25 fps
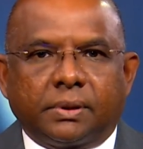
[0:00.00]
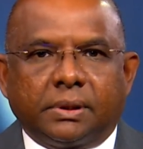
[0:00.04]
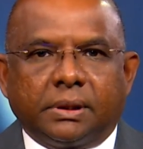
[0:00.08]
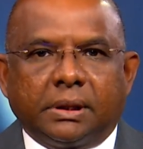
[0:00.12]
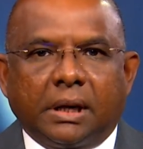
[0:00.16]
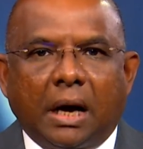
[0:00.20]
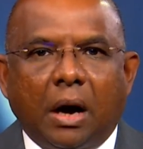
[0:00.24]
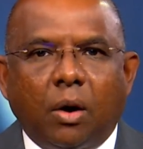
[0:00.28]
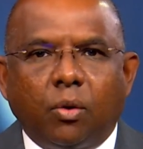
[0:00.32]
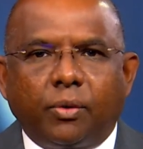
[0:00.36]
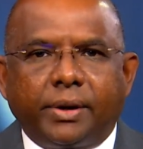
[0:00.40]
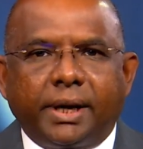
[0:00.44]

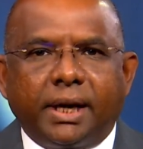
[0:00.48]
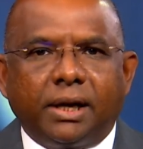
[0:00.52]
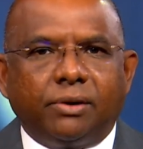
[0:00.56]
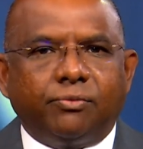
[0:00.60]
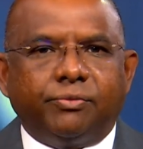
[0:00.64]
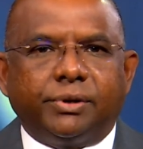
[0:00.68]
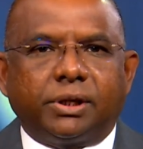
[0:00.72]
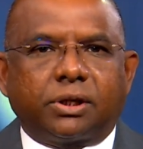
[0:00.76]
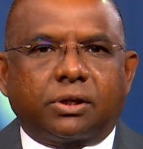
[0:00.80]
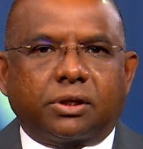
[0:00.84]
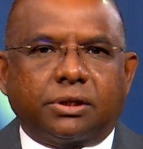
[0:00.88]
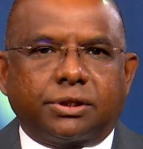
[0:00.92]
How can
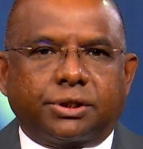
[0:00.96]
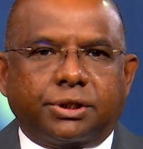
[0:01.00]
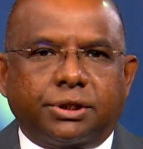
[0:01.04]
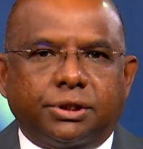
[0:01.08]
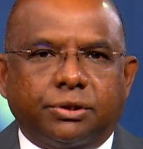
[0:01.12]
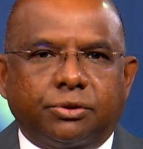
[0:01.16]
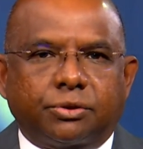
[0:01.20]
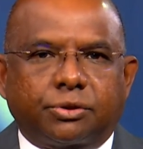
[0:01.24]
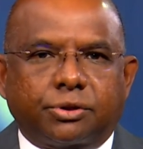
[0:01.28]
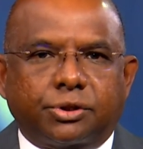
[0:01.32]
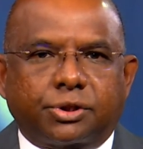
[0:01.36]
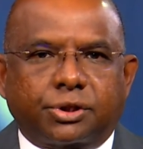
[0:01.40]
we
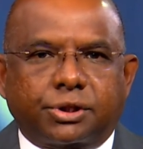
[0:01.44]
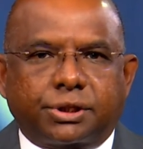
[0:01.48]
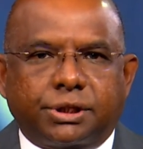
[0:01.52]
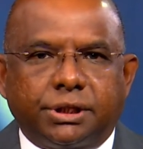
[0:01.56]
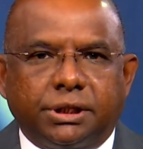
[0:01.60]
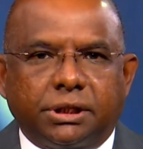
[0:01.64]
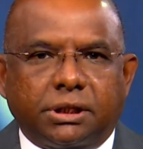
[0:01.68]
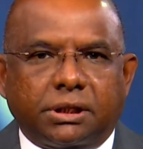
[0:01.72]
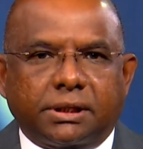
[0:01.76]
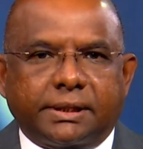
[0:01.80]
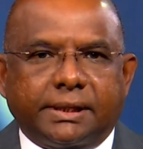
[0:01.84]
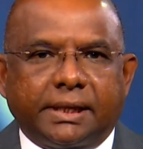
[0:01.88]
continue to
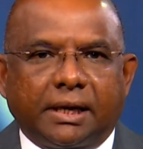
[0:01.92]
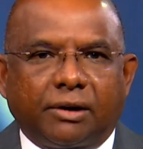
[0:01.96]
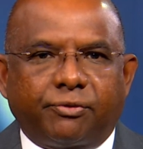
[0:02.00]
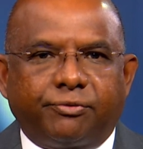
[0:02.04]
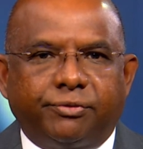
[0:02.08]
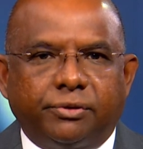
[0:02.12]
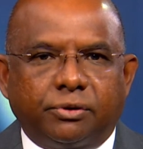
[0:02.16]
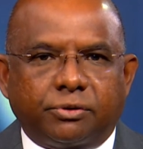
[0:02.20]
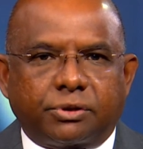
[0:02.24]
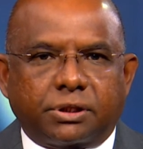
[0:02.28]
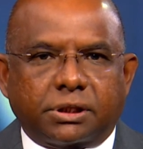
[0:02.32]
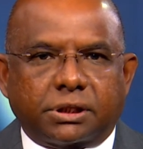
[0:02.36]
steal their
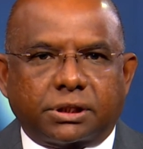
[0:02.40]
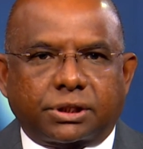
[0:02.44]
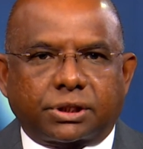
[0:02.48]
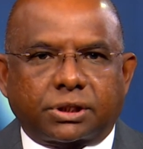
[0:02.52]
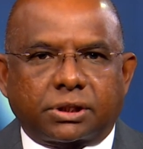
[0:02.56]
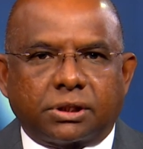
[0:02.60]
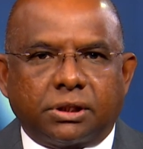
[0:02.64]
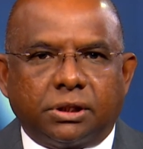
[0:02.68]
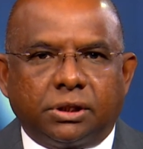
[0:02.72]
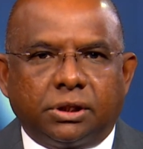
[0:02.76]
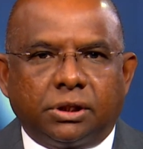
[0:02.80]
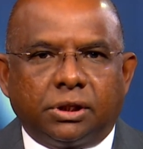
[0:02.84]
futures
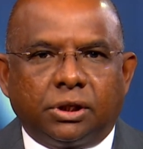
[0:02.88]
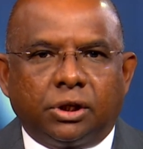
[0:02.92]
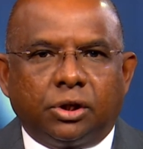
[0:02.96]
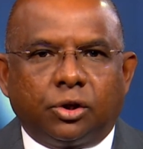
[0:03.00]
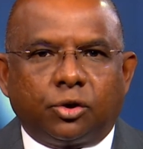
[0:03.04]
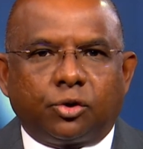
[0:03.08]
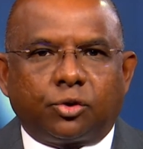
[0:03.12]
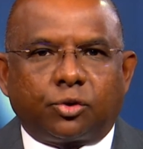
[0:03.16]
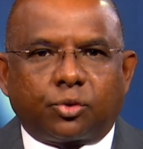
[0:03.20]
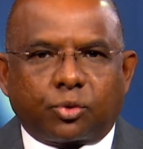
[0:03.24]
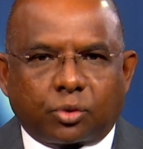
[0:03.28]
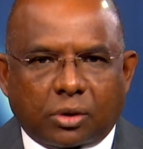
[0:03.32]

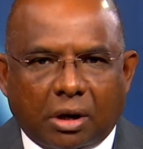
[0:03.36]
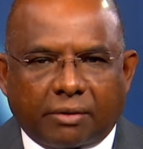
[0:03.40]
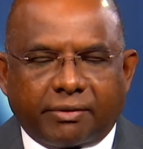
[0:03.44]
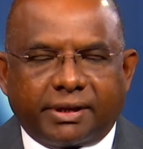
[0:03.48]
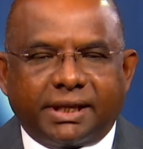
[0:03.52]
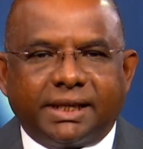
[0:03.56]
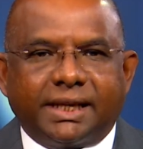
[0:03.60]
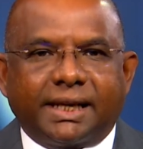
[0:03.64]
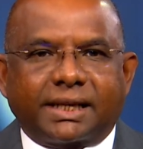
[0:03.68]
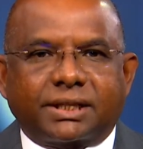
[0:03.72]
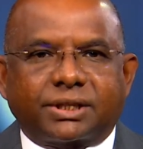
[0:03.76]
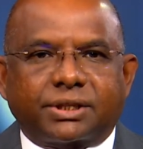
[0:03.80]
through our
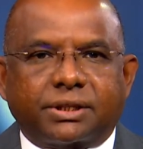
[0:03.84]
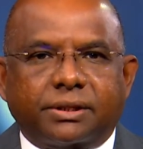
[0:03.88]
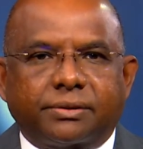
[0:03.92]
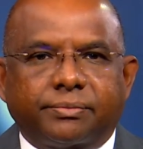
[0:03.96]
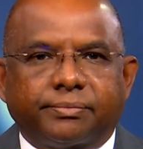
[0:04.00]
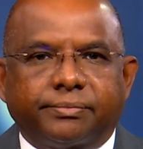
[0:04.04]
inaction?